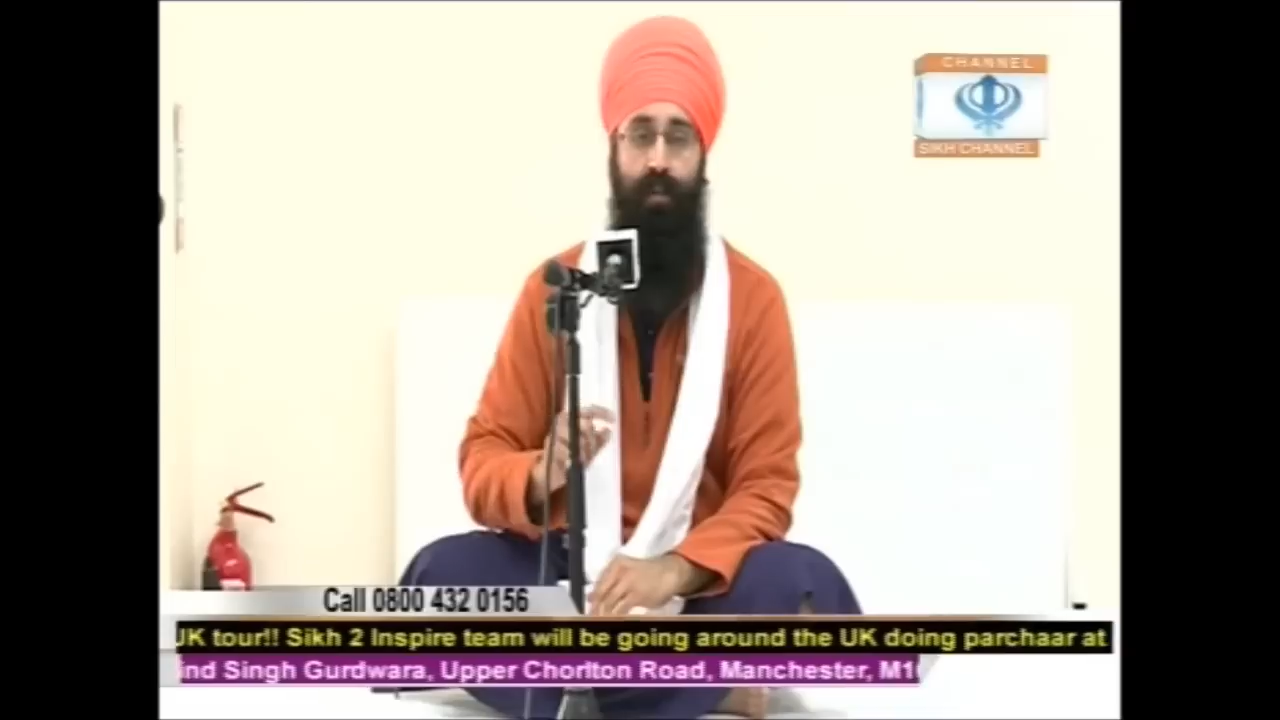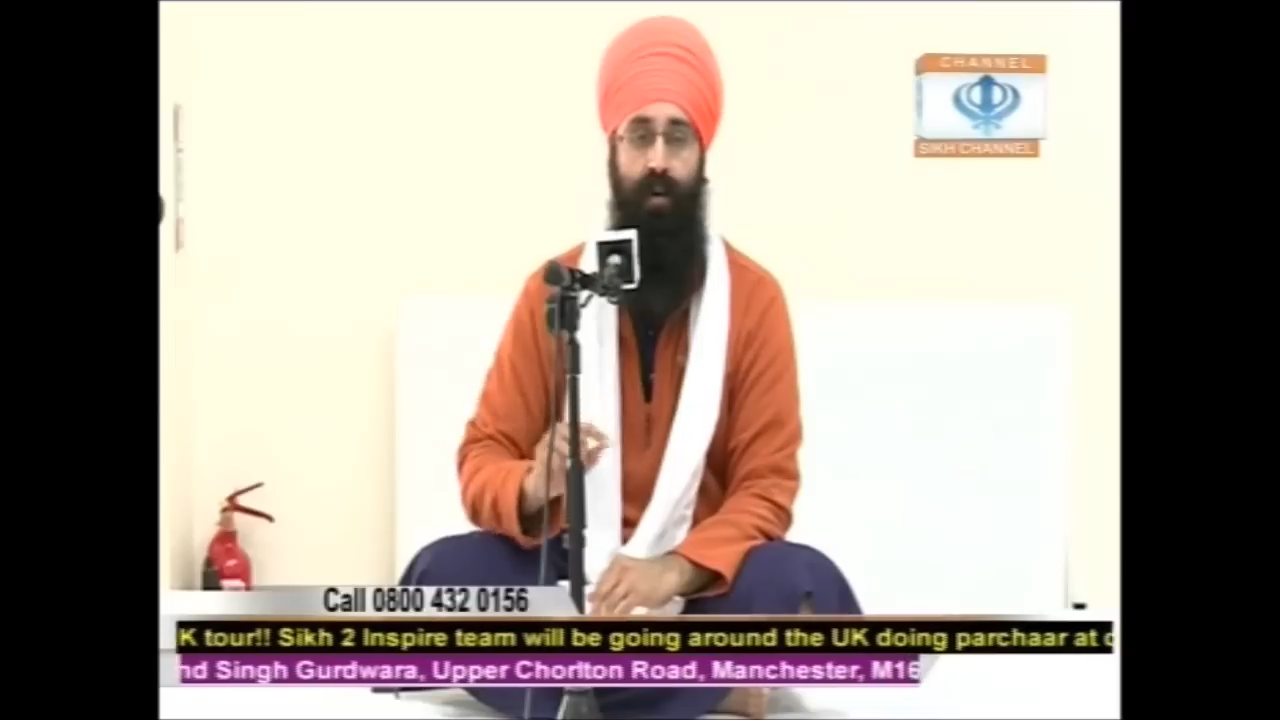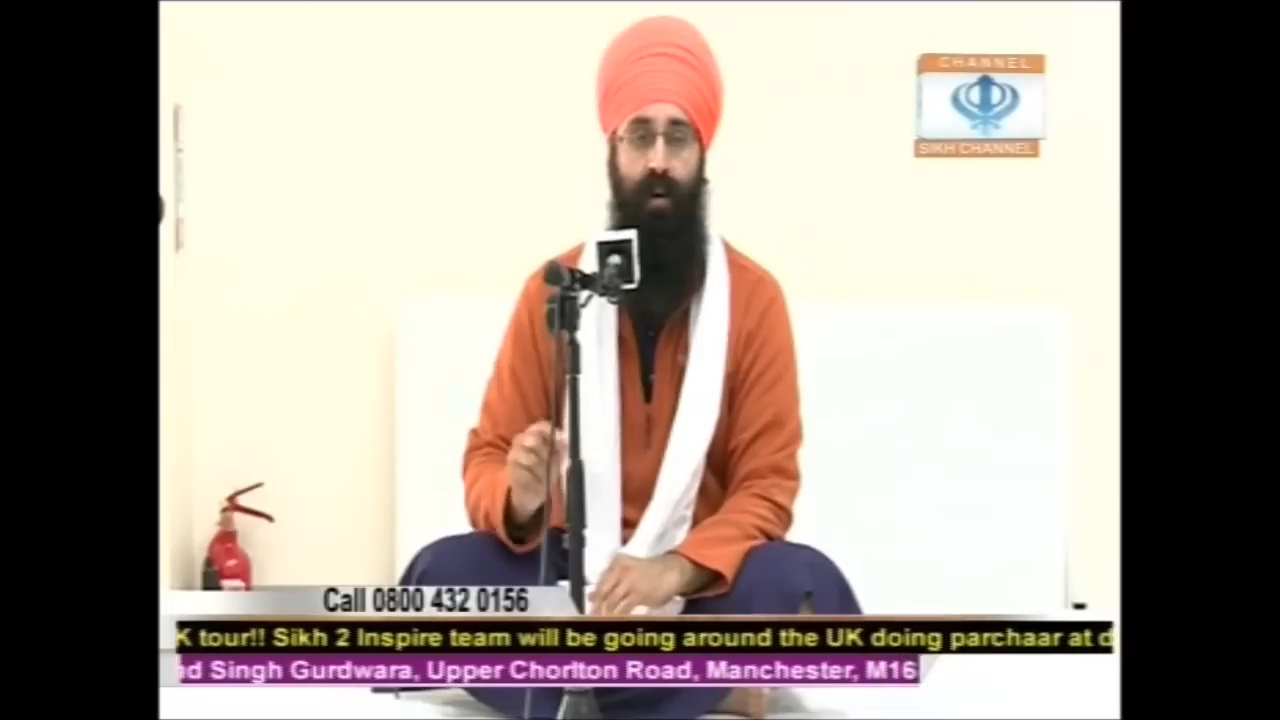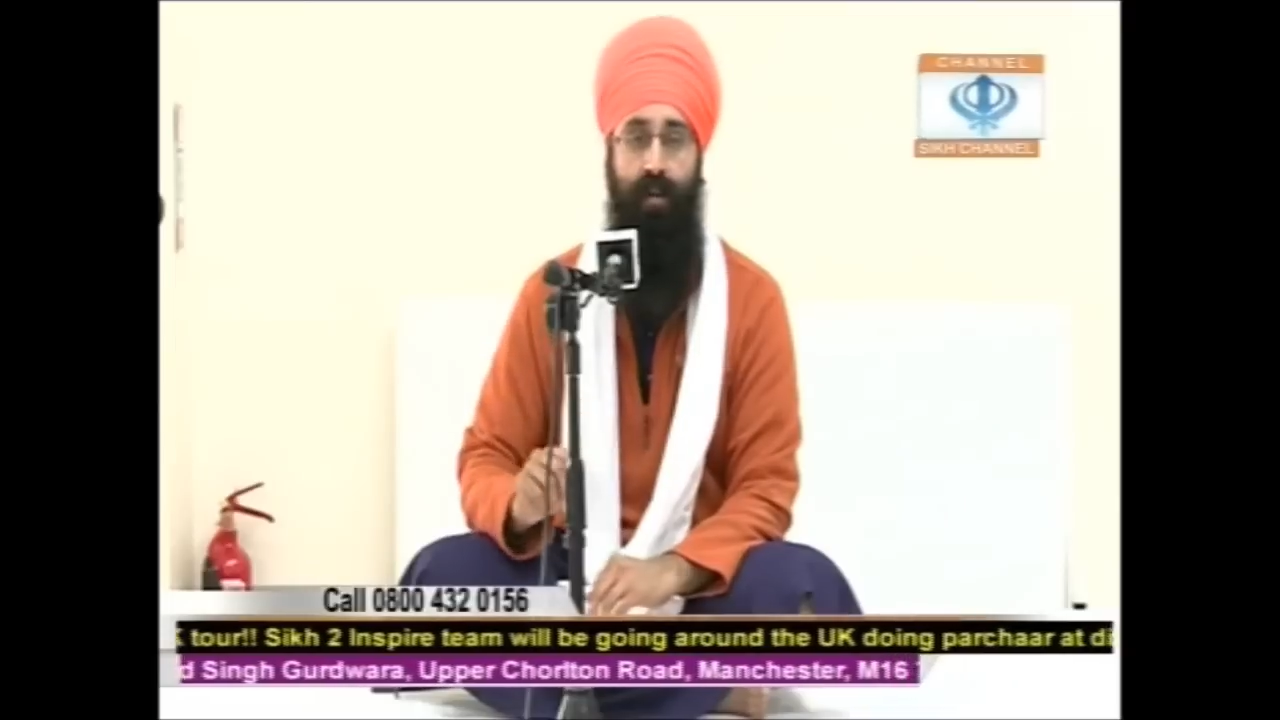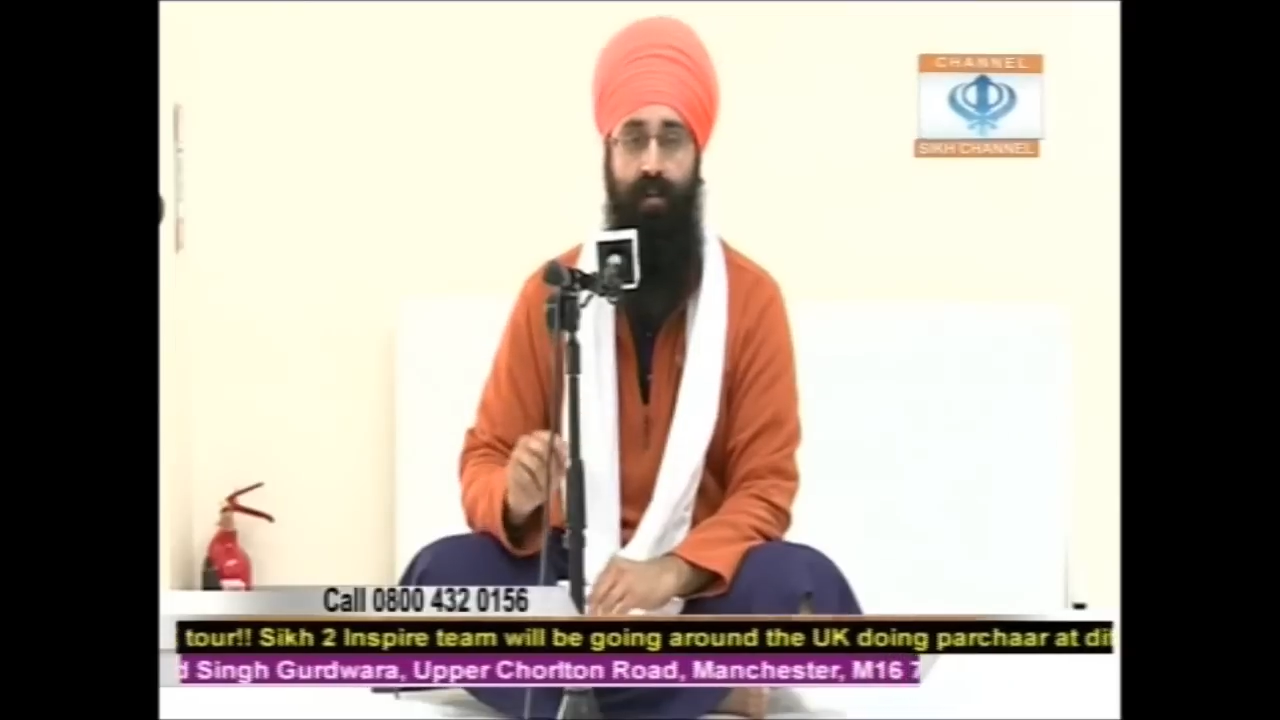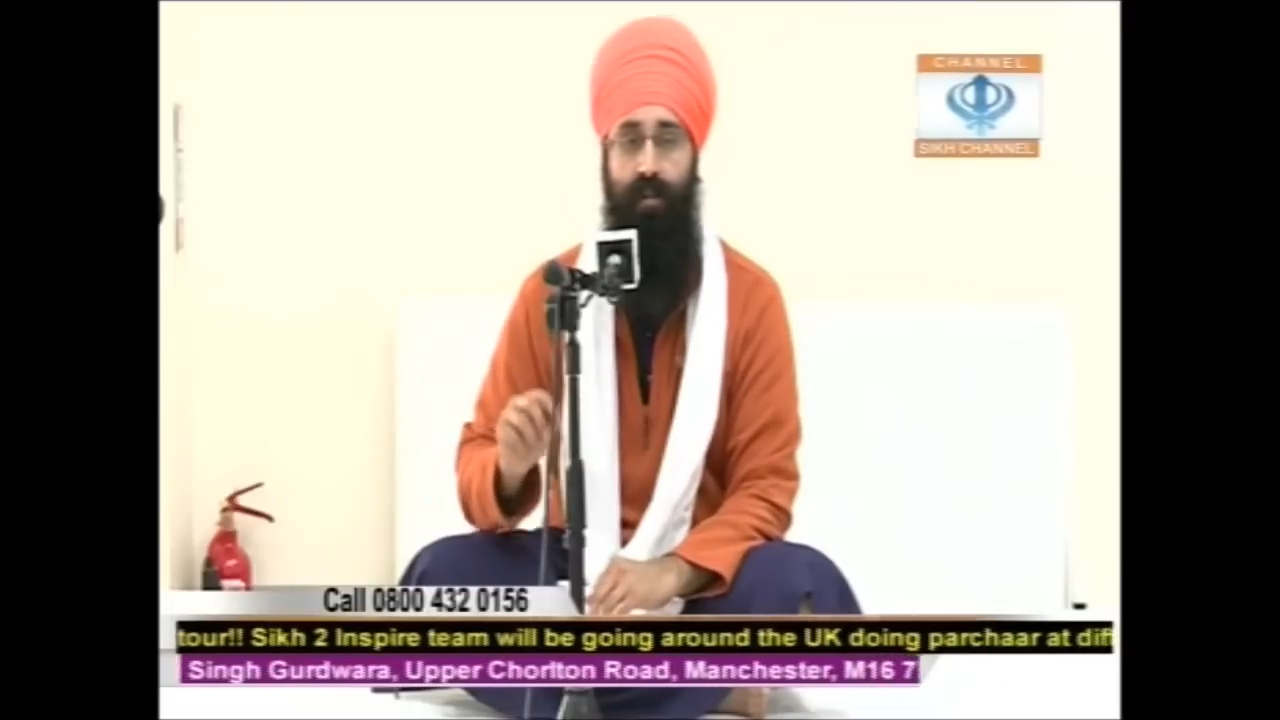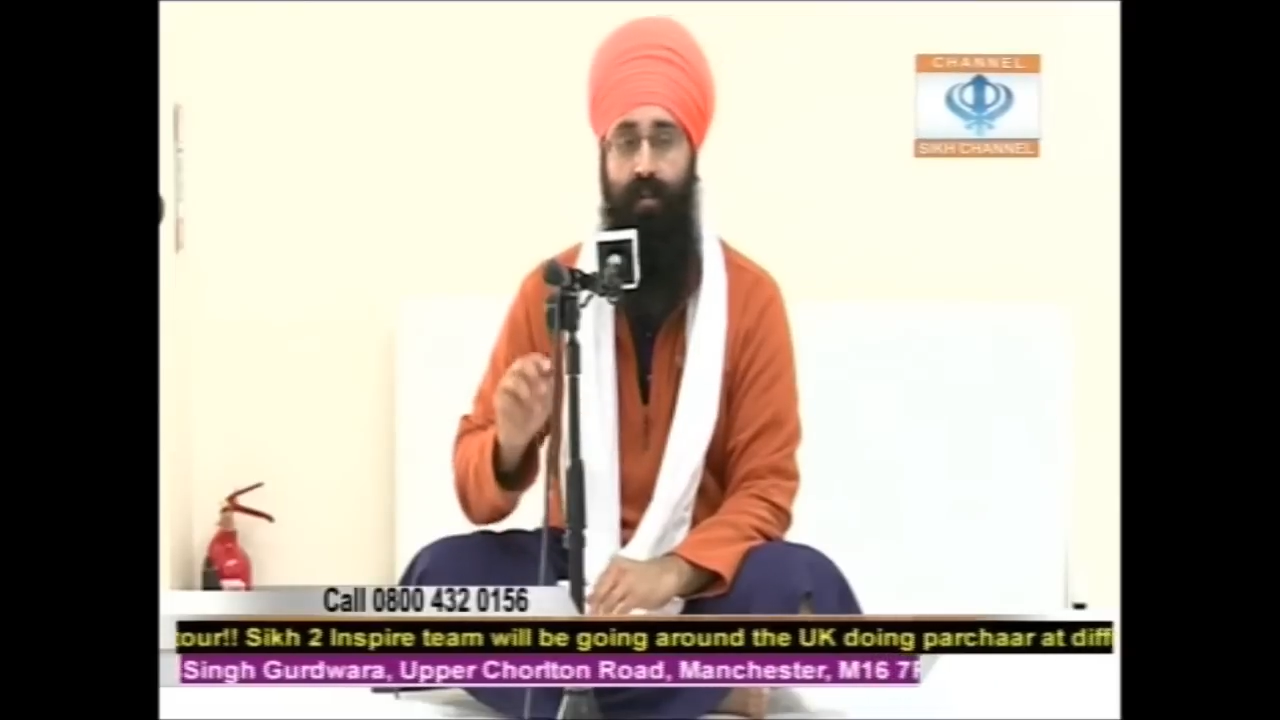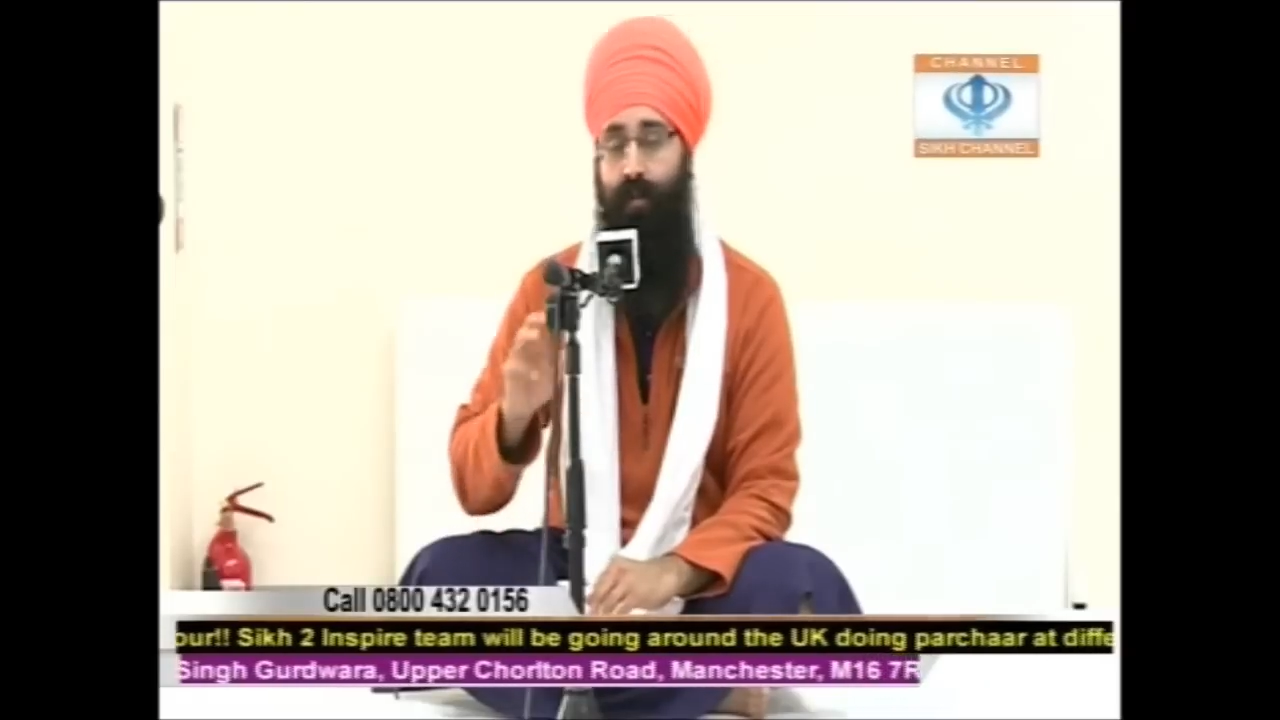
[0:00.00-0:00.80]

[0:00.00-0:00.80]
or an Ankur